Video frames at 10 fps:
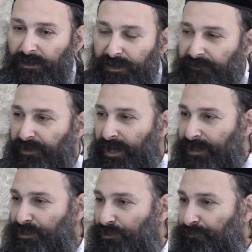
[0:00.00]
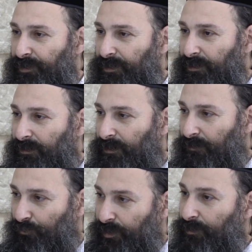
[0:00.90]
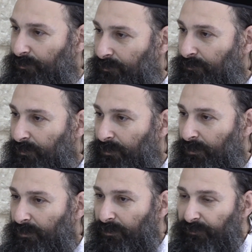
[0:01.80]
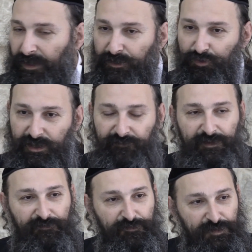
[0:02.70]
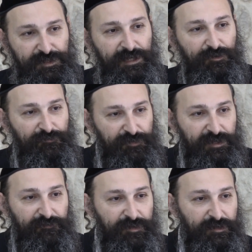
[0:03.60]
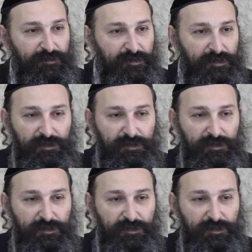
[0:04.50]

Giving has to be real, that you're giving for the sake of giving.